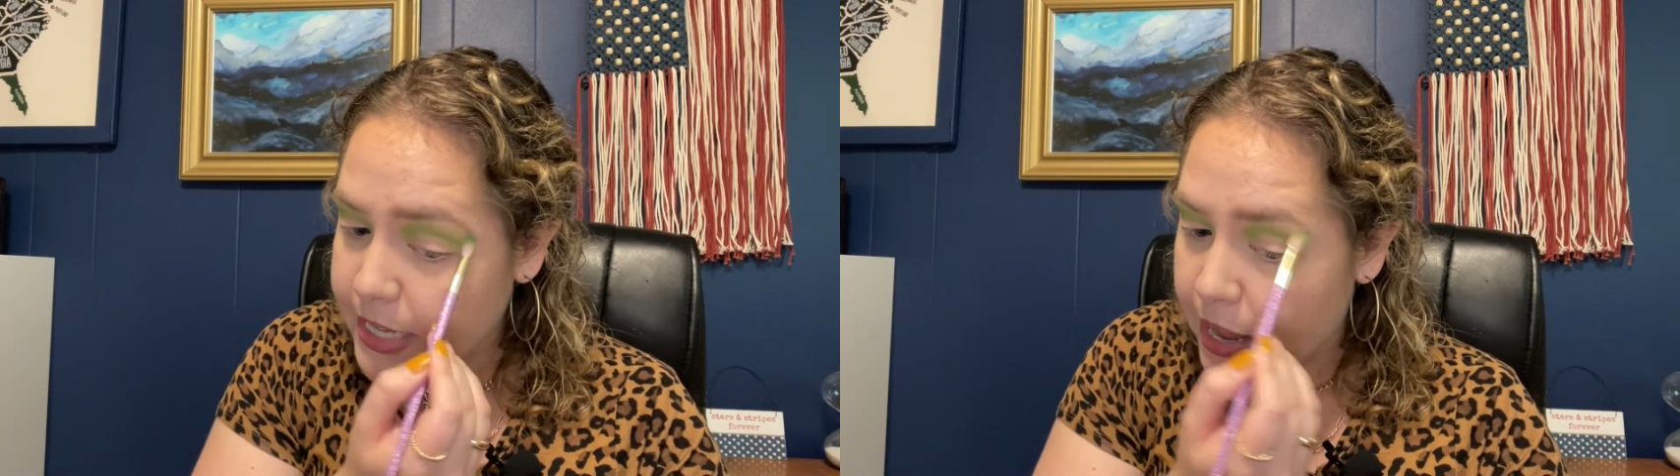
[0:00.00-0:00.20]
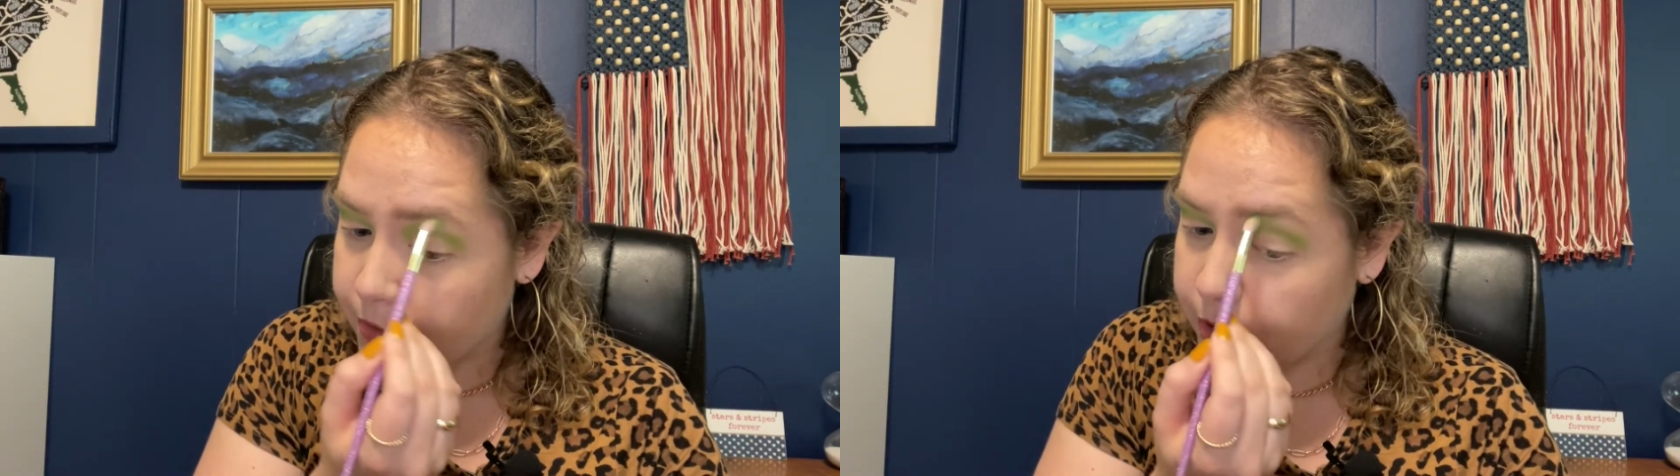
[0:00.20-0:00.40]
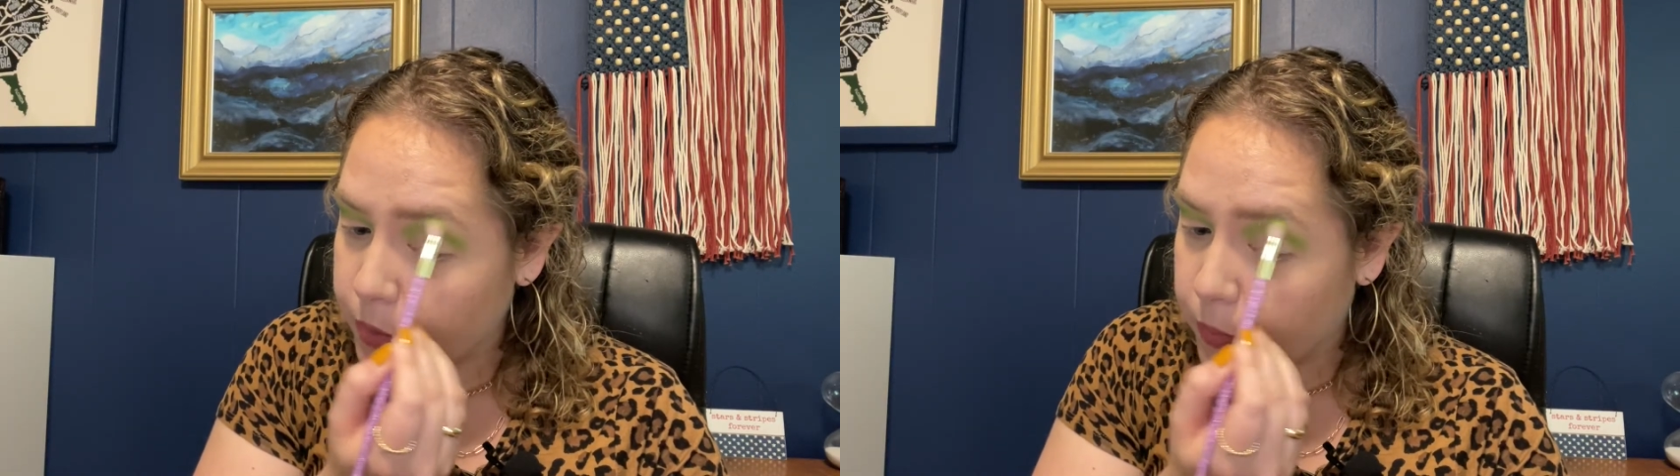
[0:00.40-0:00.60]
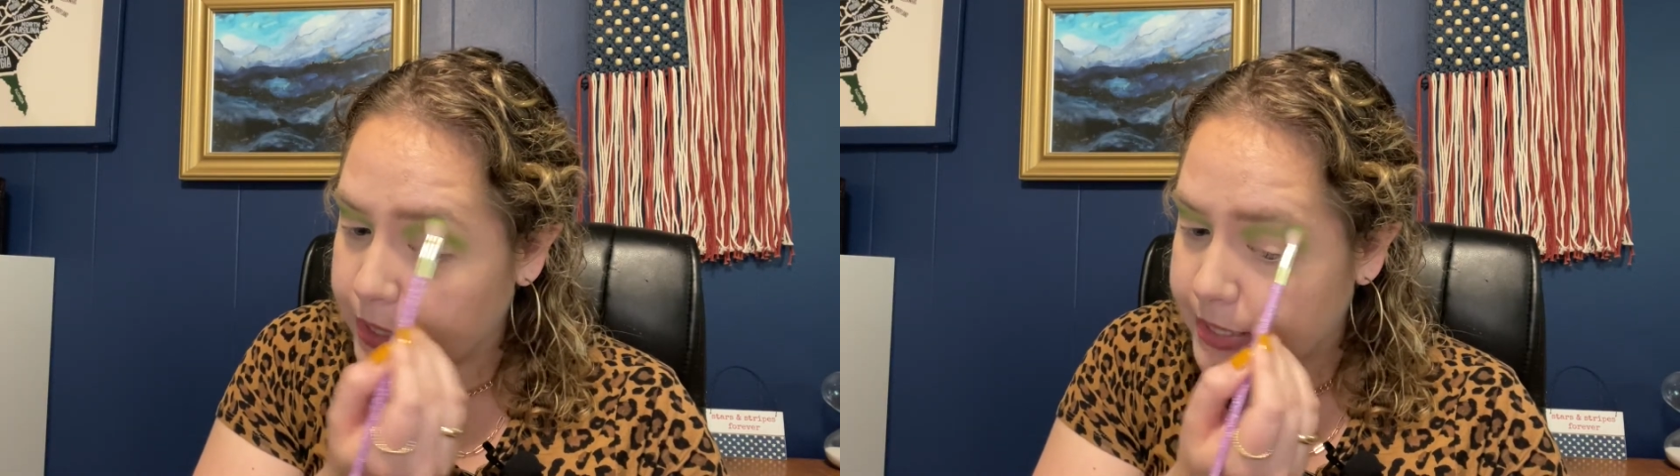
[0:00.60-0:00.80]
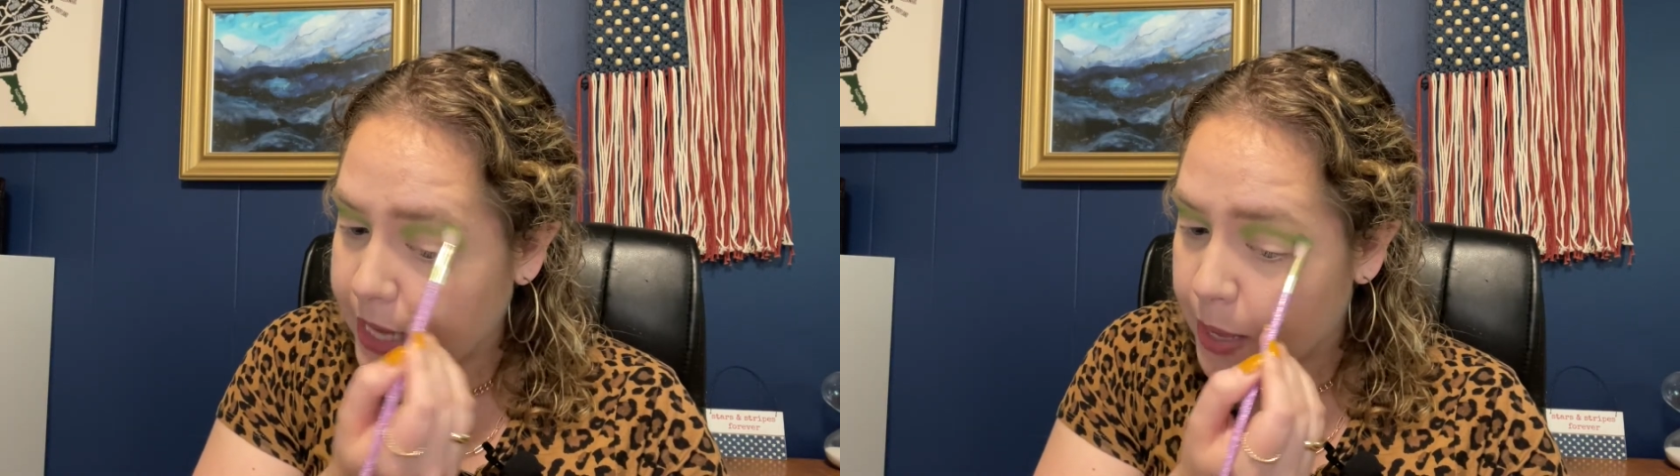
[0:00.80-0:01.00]

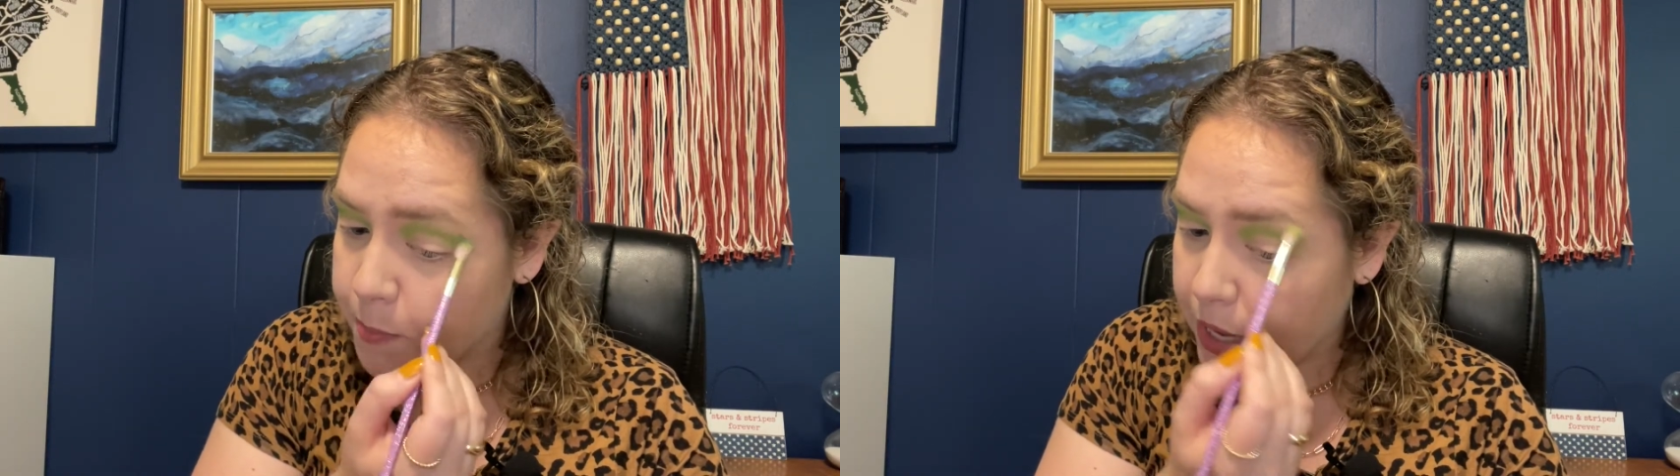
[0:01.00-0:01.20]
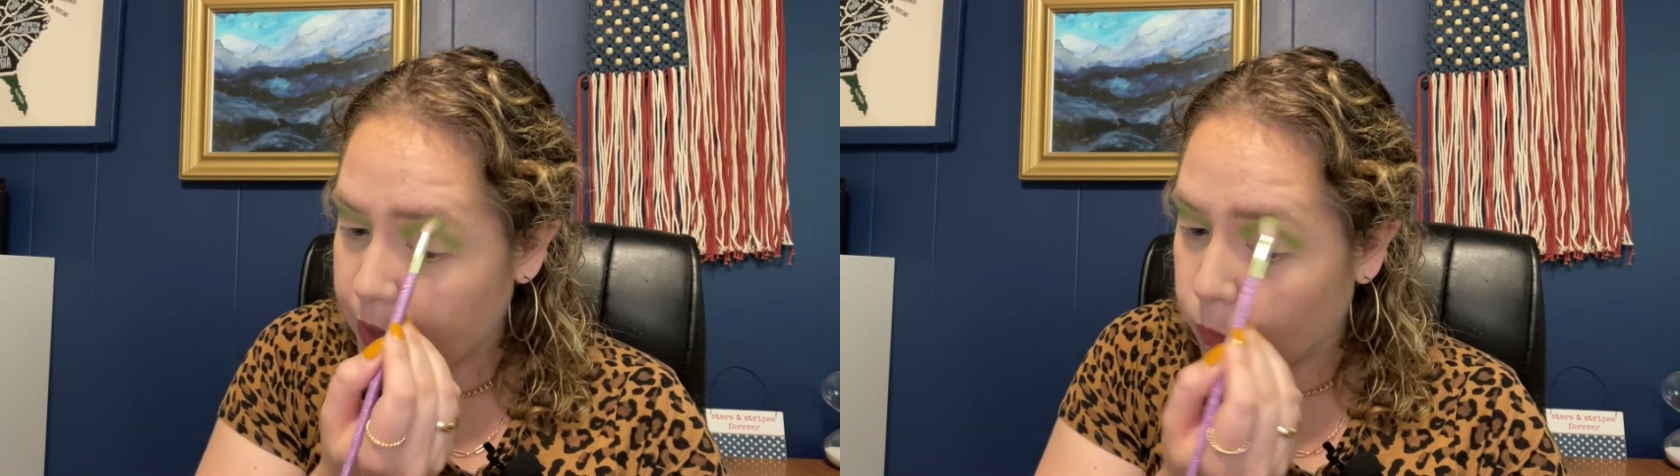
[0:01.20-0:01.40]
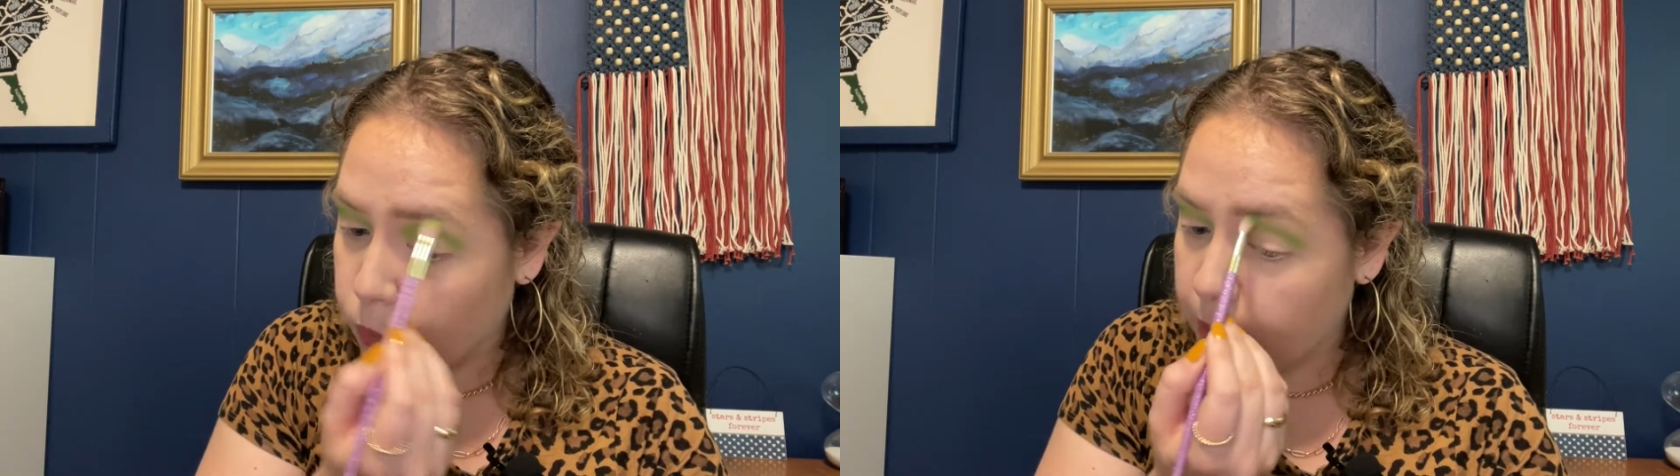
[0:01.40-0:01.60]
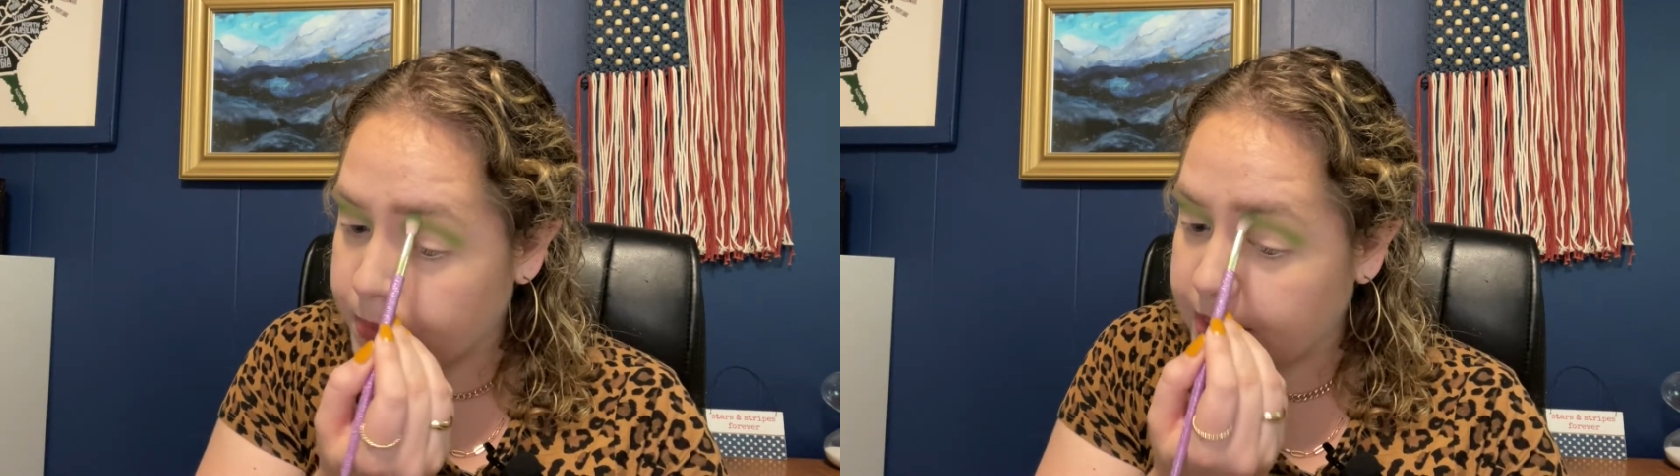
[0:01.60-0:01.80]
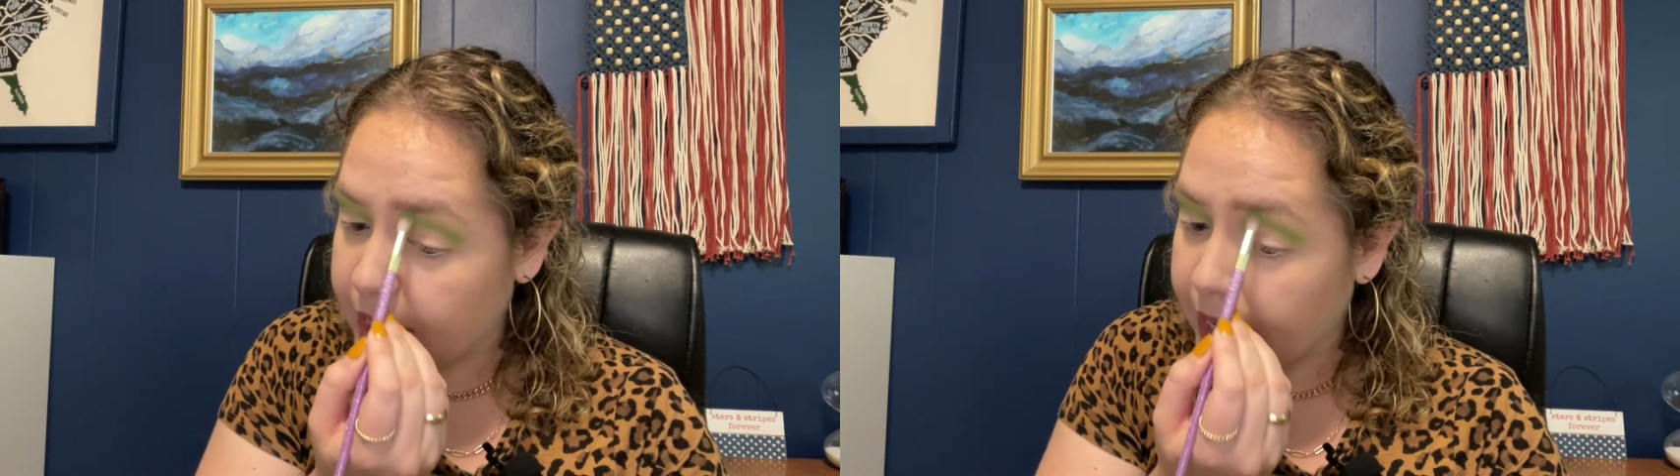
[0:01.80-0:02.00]
everyone's campaign
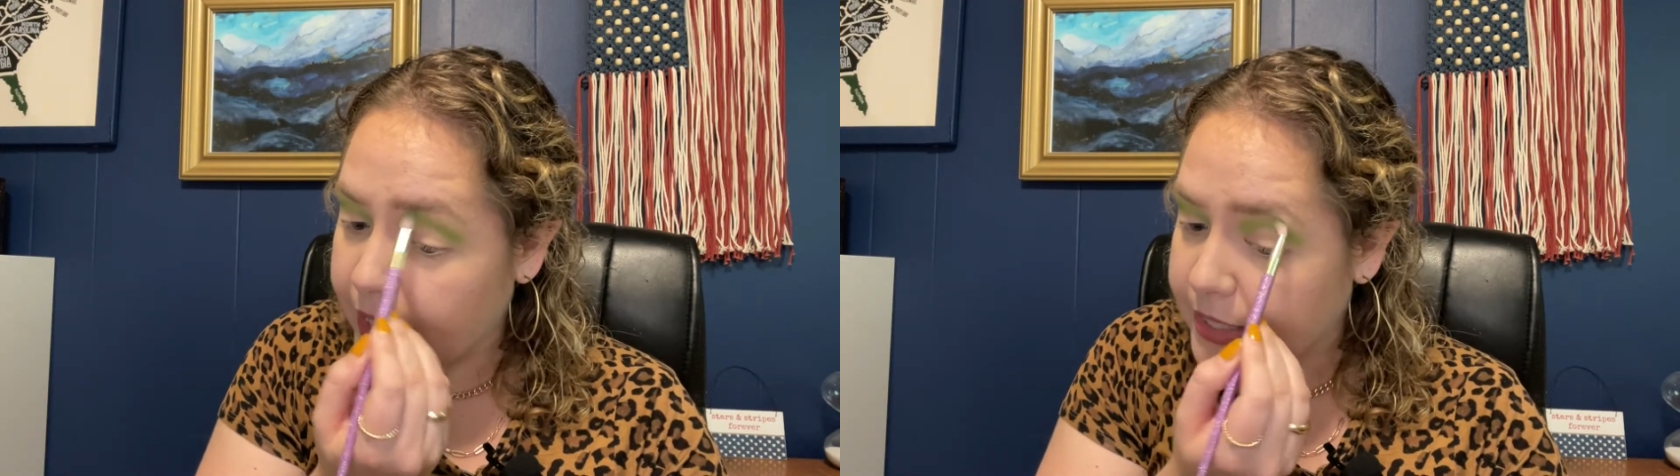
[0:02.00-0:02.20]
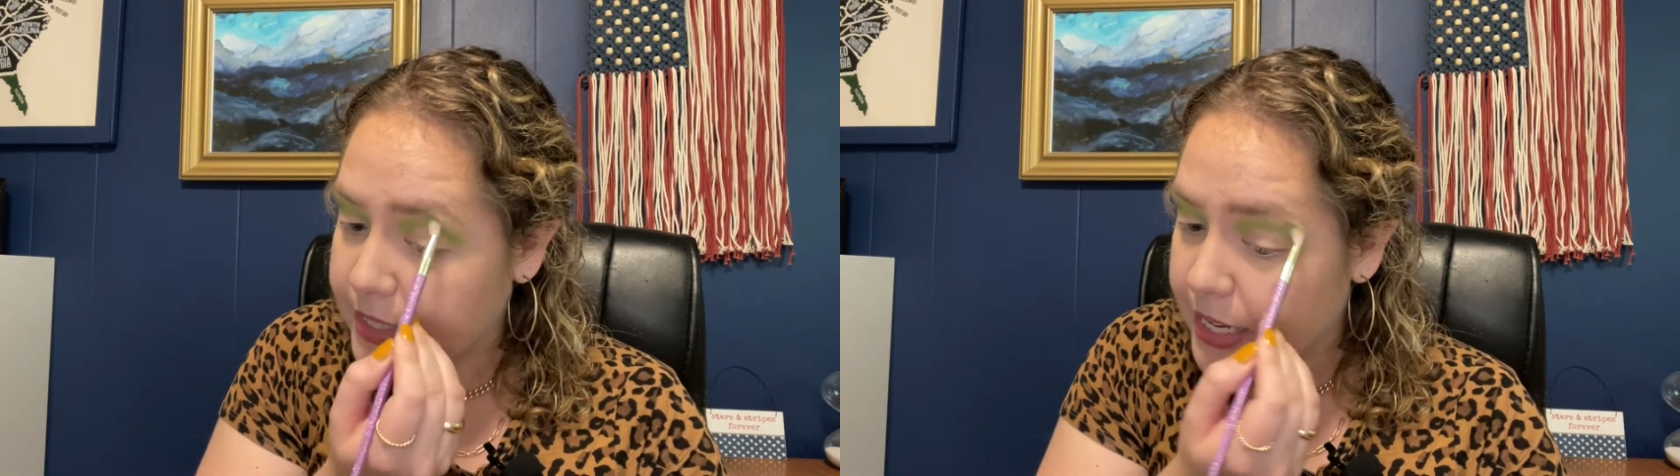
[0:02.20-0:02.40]
websites